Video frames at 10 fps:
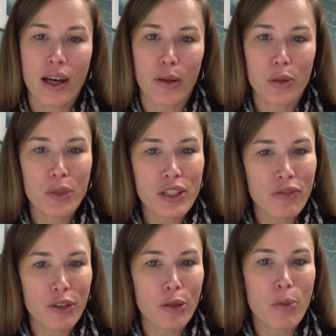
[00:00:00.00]
three
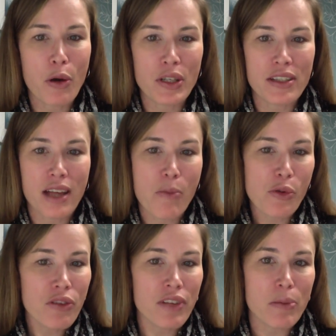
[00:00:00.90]
different components that
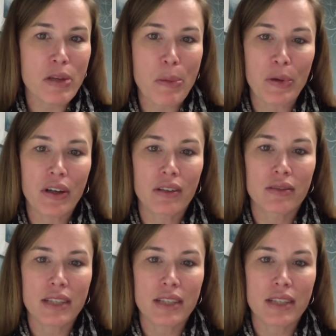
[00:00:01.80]
motivate people.